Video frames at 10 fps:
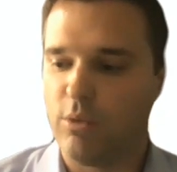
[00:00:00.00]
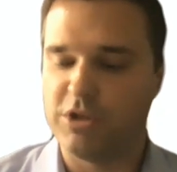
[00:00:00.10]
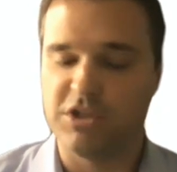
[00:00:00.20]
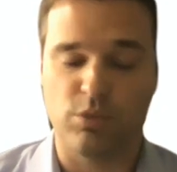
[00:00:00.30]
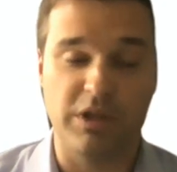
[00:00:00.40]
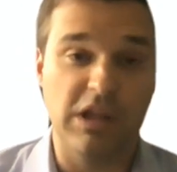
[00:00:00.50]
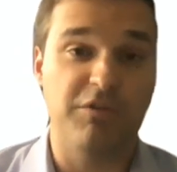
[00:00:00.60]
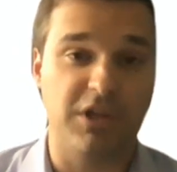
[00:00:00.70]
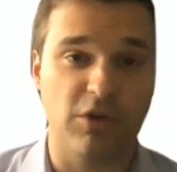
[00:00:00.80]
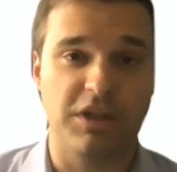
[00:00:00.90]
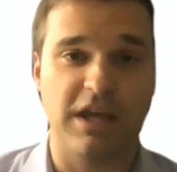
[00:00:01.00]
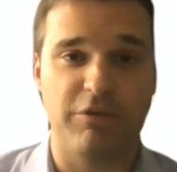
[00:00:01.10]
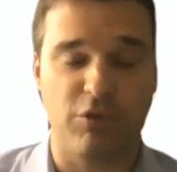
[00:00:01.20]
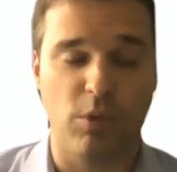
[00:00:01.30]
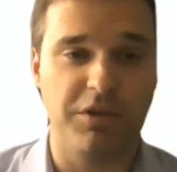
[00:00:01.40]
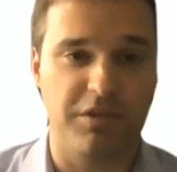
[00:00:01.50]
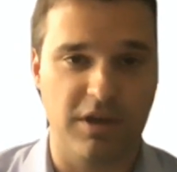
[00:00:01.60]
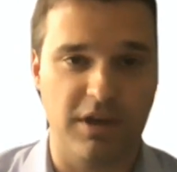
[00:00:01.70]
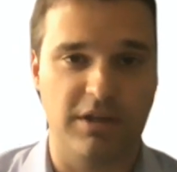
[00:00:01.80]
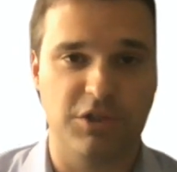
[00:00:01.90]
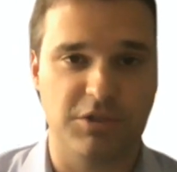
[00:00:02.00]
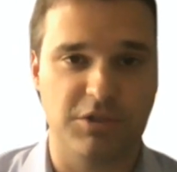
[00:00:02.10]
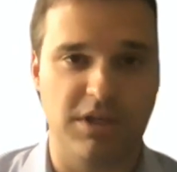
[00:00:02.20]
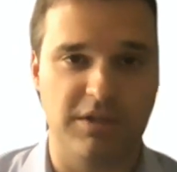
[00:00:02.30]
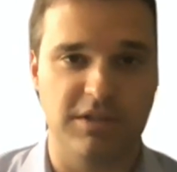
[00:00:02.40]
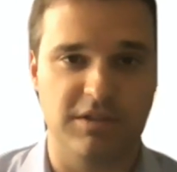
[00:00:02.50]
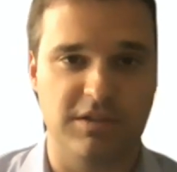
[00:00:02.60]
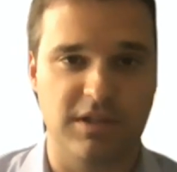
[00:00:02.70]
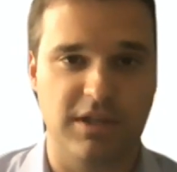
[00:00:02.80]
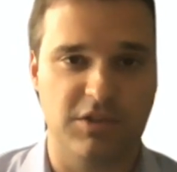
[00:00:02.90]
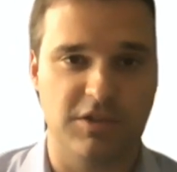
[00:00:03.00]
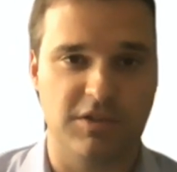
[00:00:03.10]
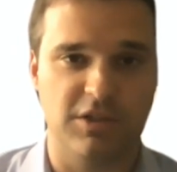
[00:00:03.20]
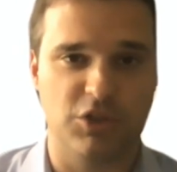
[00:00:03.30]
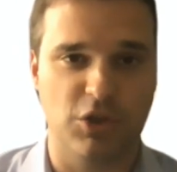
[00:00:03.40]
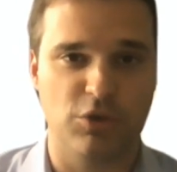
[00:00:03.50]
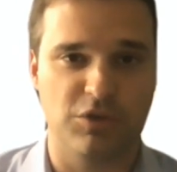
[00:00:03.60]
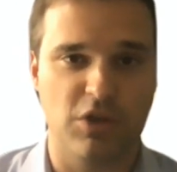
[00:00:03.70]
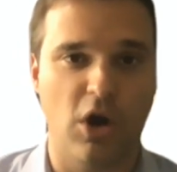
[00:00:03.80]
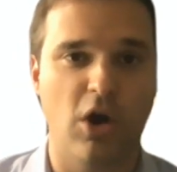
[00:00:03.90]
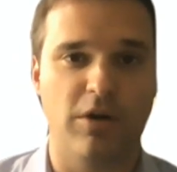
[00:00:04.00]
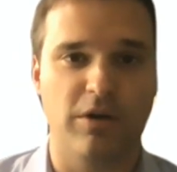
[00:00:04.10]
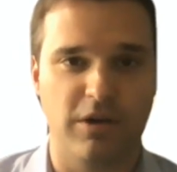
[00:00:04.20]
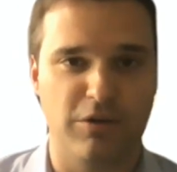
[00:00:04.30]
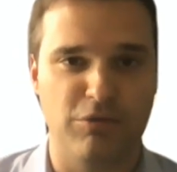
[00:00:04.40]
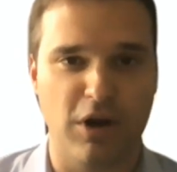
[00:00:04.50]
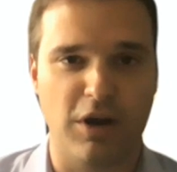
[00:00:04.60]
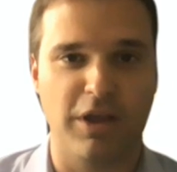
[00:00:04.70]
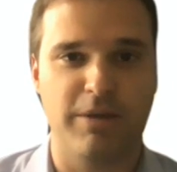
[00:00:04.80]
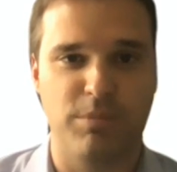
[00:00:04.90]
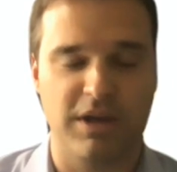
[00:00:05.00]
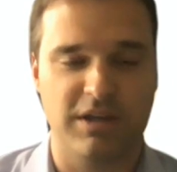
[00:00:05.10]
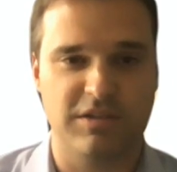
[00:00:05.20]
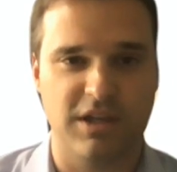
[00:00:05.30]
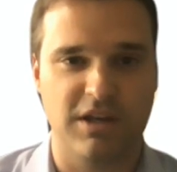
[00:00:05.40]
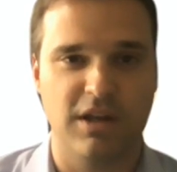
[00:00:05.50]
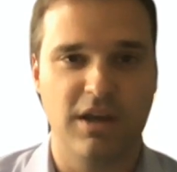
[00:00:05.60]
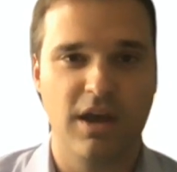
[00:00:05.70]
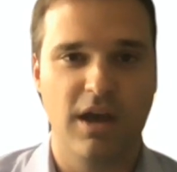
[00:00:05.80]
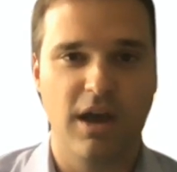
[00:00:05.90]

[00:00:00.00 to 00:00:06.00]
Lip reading: We loved hearing that, for one thing, just because it shows the heart of our client base, and